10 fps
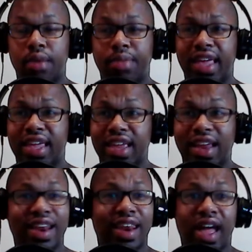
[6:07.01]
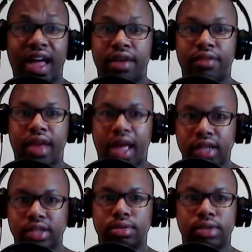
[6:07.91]
They get a lot of
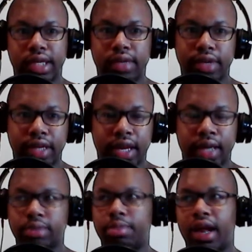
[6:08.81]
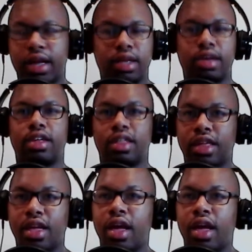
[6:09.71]
national TV games. My goodness.